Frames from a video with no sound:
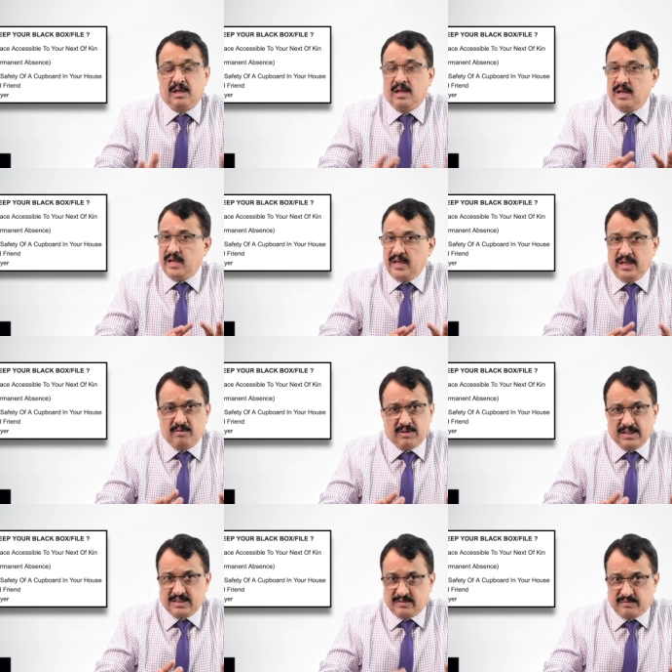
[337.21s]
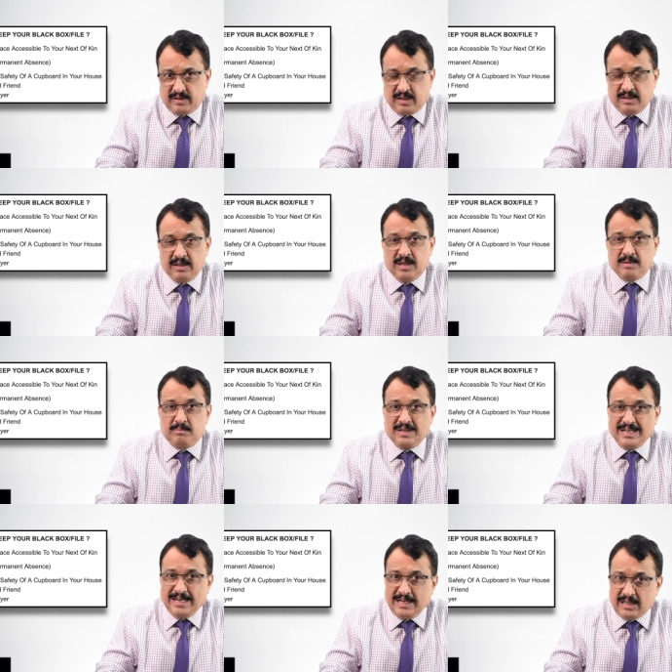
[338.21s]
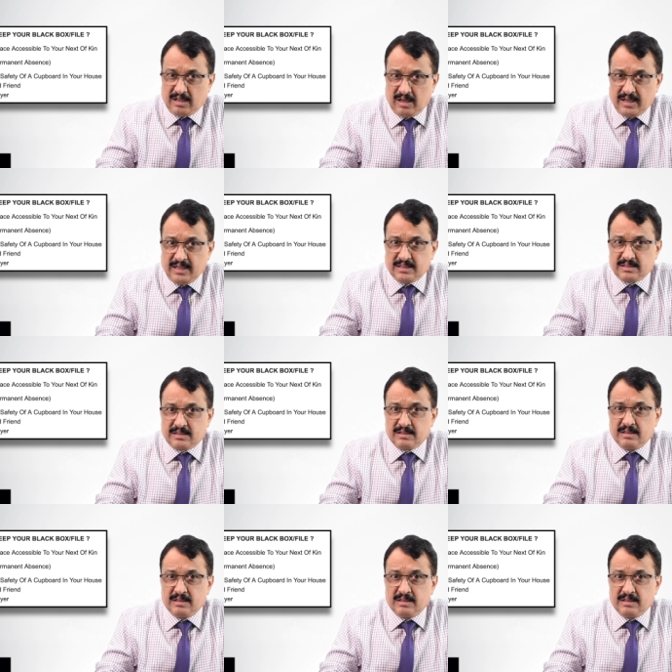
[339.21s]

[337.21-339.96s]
Anyone is fine, but at least